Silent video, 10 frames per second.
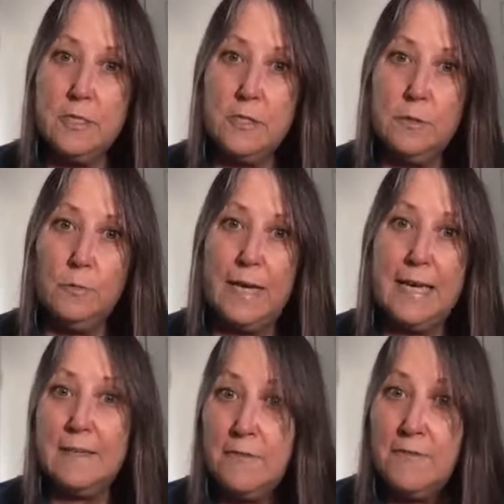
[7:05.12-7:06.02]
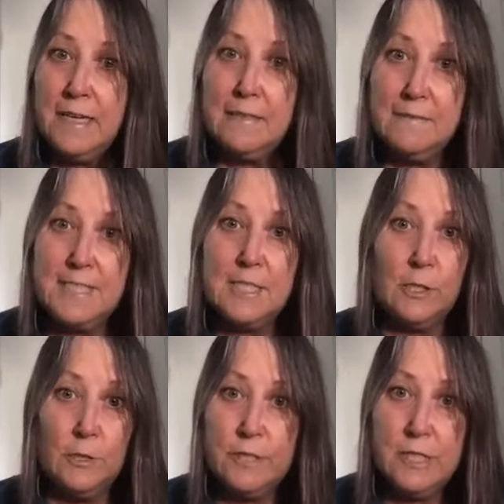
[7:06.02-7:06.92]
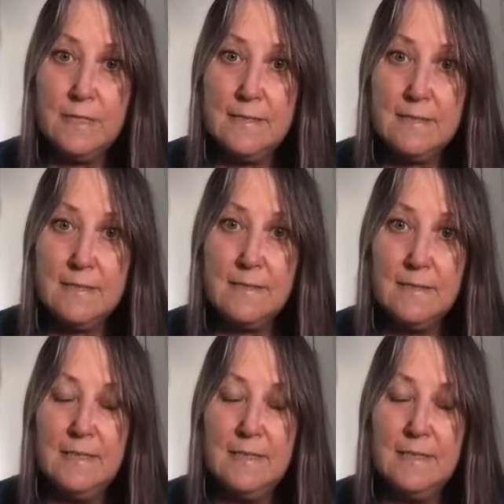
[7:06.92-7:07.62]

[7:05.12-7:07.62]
to innovative solutions,